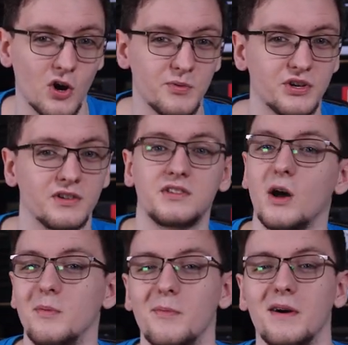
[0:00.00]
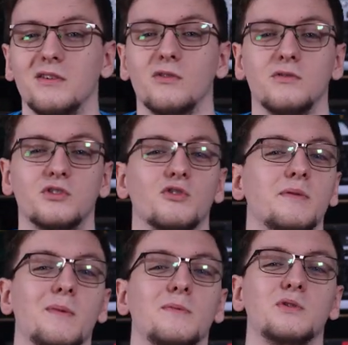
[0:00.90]
options, Humble Bundle and
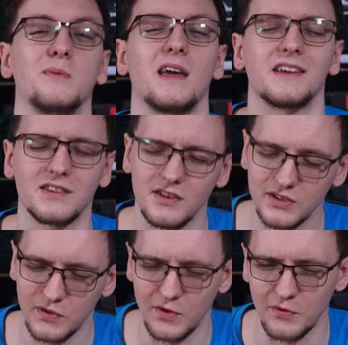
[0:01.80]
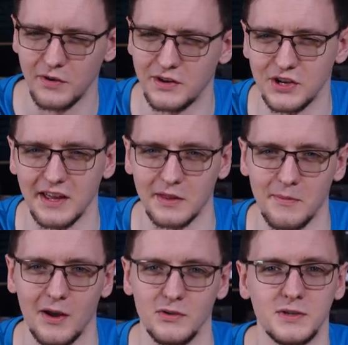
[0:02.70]
Streamlabs OBS, so feel free to check them
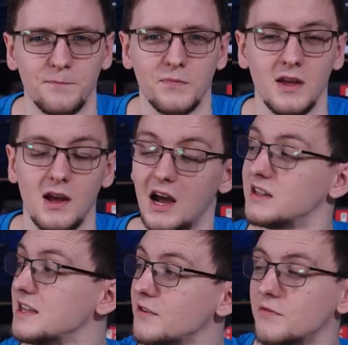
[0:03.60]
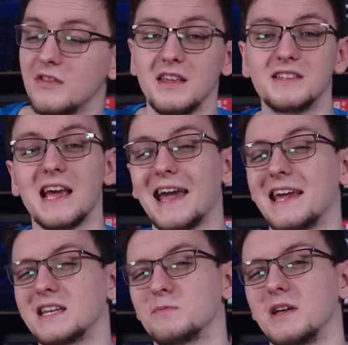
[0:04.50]
out. I'll leave the Tech
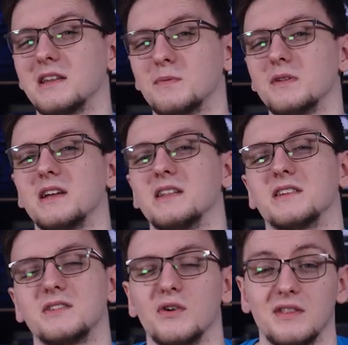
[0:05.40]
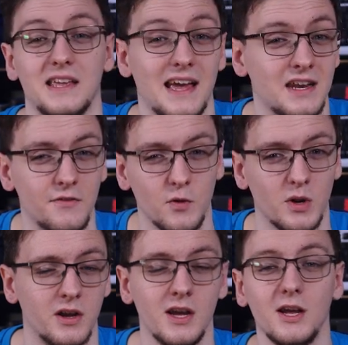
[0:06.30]
Explained playlist on the end if you
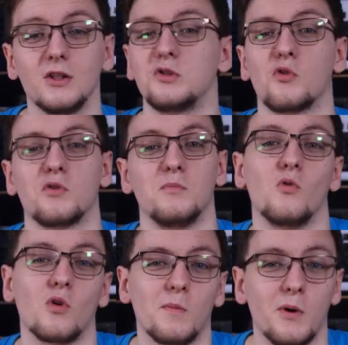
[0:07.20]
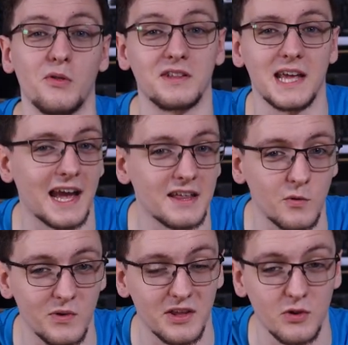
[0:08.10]
want to learn more about the tech
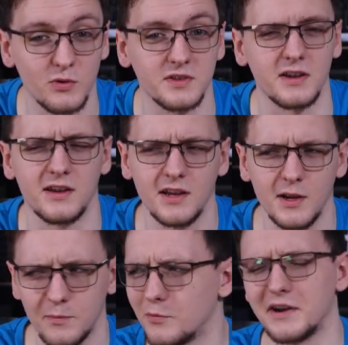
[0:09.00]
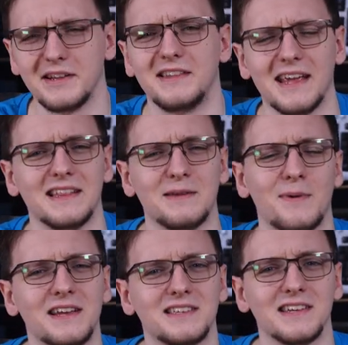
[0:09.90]
that we use on a pretty daily
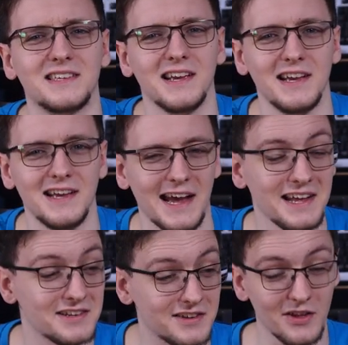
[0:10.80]
basis. And